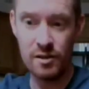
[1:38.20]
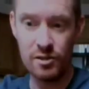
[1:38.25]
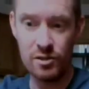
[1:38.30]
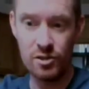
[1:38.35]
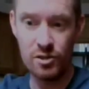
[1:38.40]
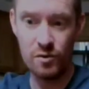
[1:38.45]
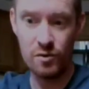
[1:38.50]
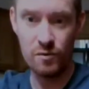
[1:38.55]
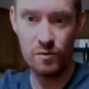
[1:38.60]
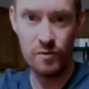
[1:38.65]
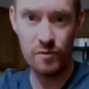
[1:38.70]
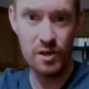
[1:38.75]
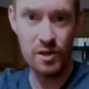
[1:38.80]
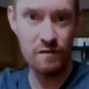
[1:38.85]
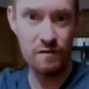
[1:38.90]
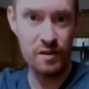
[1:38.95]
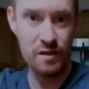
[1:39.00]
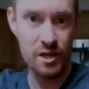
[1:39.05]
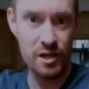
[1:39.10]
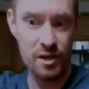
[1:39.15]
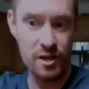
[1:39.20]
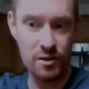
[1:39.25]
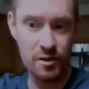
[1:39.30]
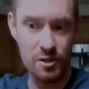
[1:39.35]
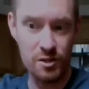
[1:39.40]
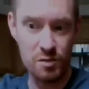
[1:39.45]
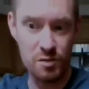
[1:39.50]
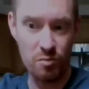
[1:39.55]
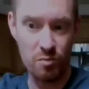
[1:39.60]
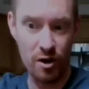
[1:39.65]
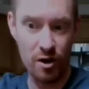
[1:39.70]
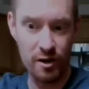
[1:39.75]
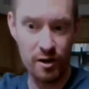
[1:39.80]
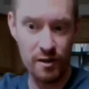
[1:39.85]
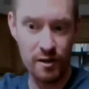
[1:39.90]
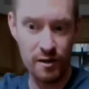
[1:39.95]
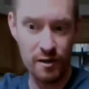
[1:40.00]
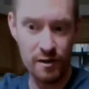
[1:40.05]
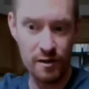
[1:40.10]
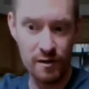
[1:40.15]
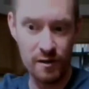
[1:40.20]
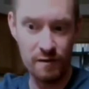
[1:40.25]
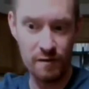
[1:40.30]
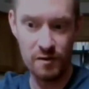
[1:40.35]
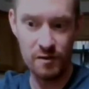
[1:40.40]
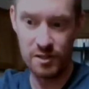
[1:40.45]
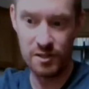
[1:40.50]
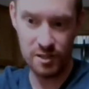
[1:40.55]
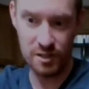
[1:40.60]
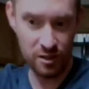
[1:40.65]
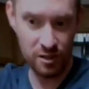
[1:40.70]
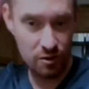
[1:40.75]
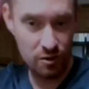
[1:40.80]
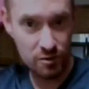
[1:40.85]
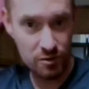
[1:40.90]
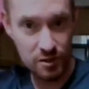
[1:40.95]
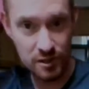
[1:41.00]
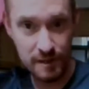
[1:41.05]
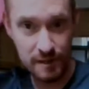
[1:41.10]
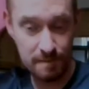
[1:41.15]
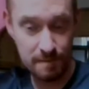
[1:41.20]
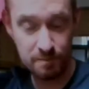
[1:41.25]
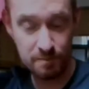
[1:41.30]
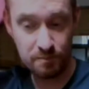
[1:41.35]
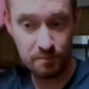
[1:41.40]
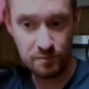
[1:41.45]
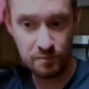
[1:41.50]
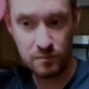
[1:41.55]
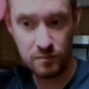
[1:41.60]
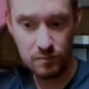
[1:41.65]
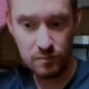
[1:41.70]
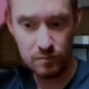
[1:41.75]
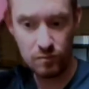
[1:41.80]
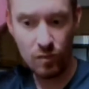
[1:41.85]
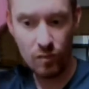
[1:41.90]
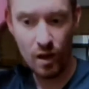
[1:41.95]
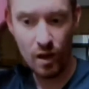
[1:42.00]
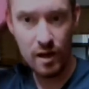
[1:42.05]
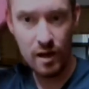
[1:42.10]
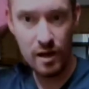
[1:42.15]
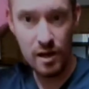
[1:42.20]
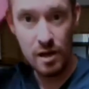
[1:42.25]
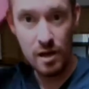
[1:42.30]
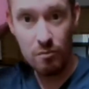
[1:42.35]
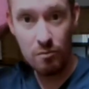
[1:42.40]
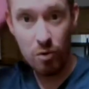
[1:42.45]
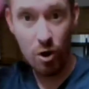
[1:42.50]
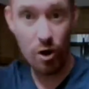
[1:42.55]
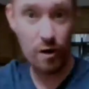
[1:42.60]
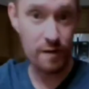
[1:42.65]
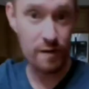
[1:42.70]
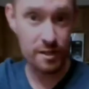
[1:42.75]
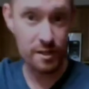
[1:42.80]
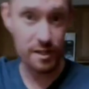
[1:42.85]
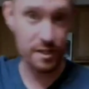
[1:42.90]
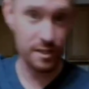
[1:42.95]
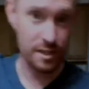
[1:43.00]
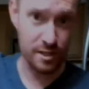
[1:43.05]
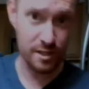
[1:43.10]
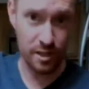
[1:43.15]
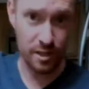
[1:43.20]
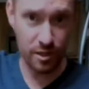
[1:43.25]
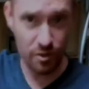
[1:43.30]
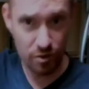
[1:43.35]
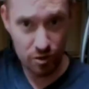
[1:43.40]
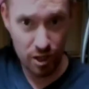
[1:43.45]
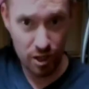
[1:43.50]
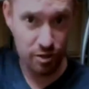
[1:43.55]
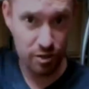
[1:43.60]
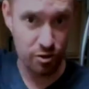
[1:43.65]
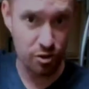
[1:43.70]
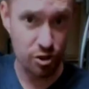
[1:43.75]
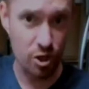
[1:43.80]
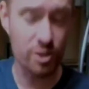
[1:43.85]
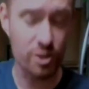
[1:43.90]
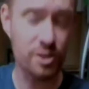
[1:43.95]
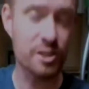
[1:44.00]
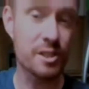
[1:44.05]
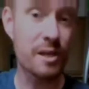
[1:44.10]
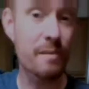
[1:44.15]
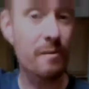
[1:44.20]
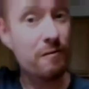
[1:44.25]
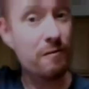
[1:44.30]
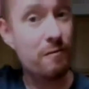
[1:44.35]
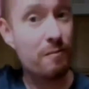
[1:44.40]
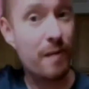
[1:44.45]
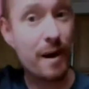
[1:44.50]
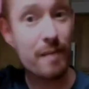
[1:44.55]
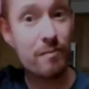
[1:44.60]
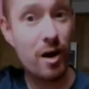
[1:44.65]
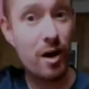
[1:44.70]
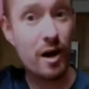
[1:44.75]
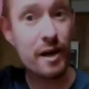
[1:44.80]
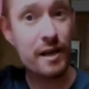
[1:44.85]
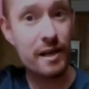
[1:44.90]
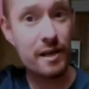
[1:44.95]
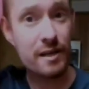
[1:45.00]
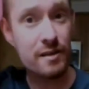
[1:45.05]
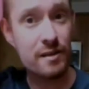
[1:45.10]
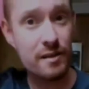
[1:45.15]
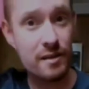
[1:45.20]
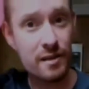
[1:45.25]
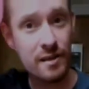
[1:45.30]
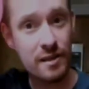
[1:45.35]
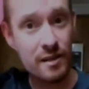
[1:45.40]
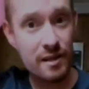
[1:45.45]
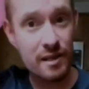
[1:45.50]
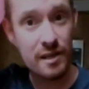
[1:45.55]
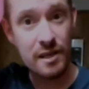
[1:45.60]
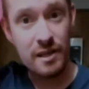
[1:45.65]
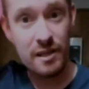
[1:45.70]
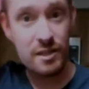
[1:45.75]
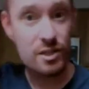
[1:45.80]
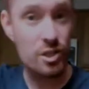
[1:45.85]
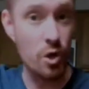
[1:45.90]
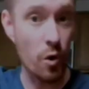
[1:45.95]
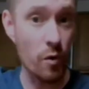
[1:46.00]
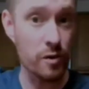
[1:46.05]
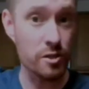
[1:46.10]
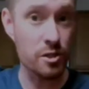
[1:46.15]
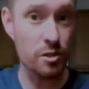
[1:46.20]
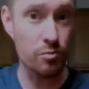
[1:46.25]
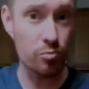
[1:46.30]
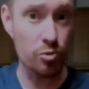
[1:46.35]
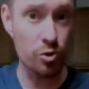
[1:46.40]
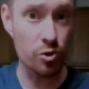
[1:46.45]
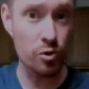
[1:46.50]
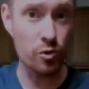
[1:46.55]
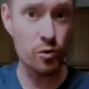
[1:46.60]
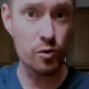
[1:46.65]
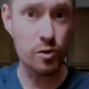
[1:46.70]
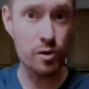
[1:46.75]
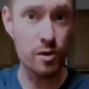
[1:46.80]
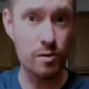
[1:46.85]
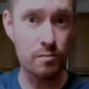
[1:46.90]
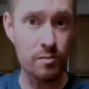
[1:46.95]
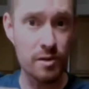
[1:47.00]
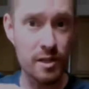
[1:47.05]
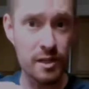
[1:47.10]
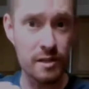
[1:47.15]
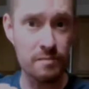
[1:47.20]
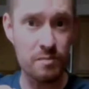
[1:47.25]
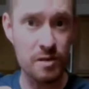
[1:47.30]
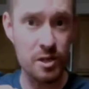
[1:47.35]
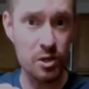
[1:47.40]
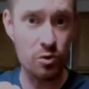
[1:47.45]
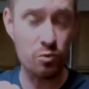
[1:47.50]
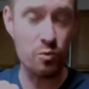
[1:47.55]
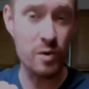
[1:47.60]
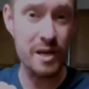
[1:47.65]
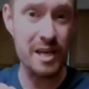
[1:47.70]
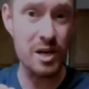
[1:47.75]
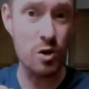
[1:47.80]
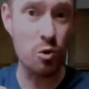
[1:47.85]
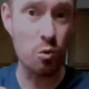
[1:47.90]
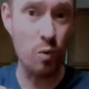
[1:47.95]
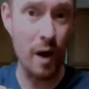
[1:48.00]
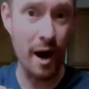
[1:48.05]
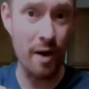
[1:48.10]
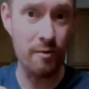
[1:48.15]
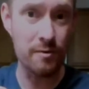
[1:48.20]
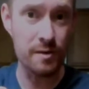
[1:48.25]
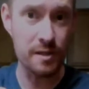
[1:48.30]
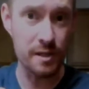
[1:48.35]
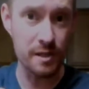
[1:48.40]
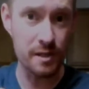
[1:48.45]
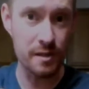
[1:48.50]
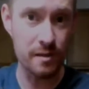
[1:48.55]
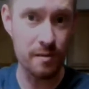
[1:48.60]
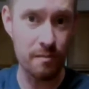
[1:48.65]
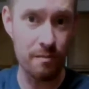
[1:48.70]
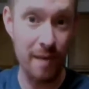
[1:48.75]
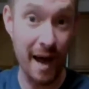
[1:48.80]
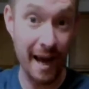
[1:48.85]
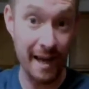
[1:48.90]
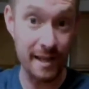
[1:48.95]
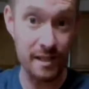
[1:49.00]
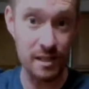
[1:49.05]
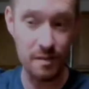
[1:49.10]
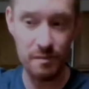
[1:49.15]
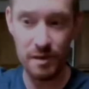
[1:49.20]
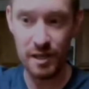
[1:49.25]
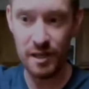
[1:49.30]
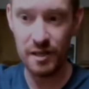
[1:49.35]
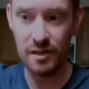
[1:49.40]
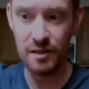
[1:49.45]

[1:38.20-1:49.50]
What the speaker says: So you even hear the spark if you listen closely. Part of this is that there's electric charges coming from my body. It's going to the balloon, but then it's being regrounded back into me.